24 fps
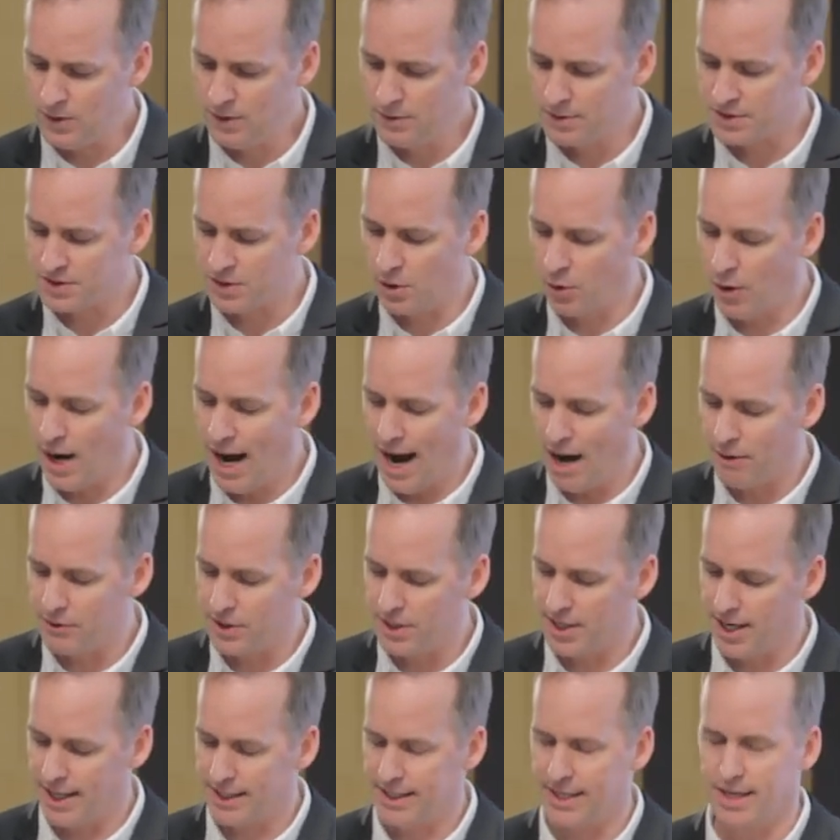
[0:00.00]
so how
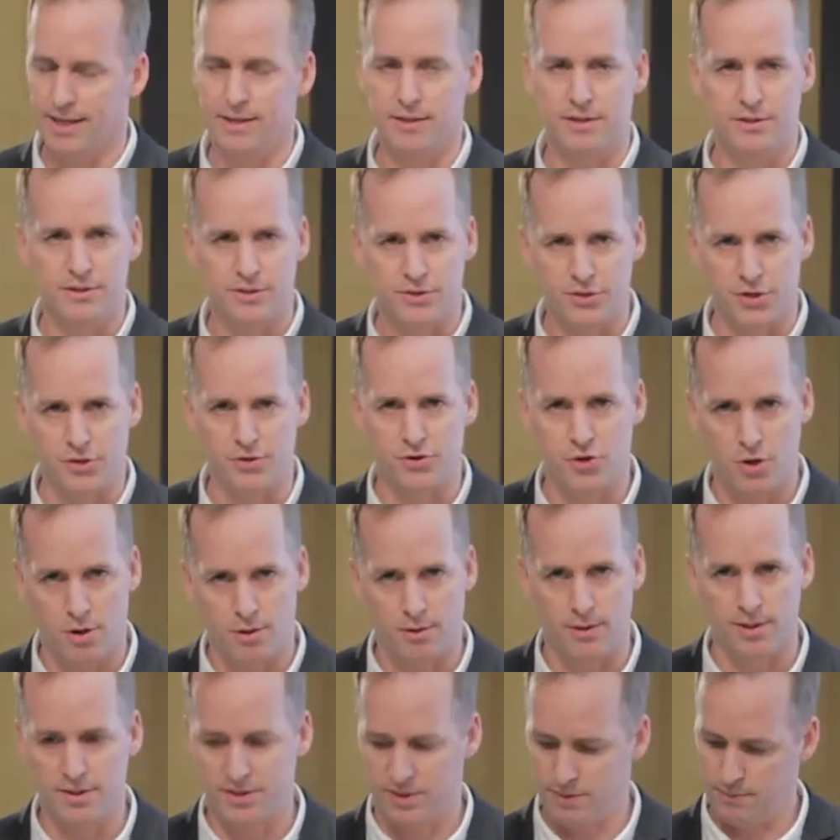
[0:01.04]
did I get to
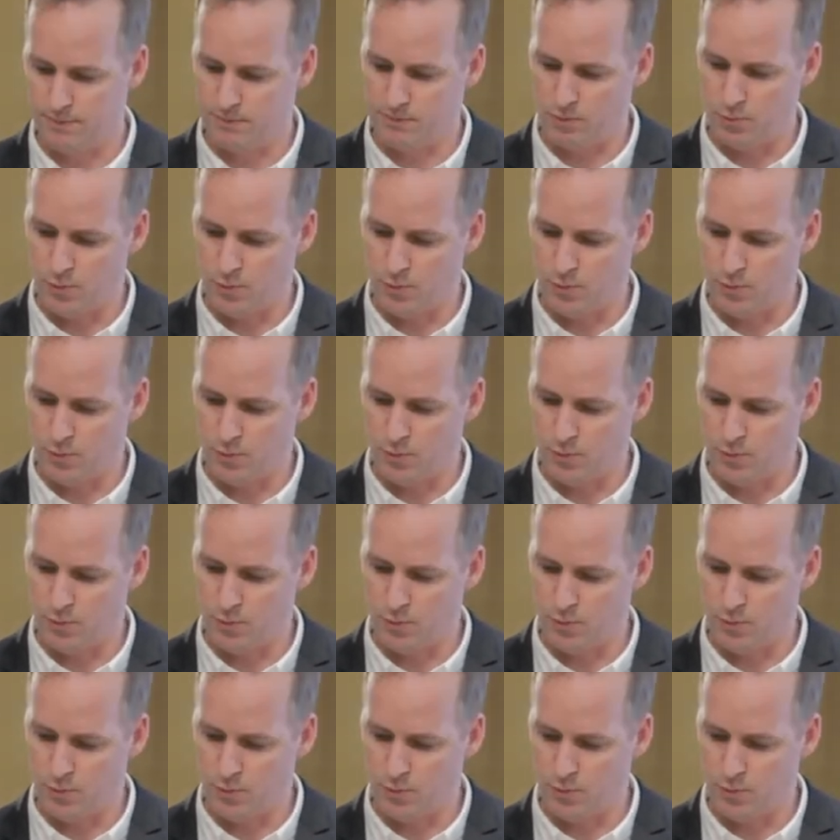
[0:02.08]
journalism?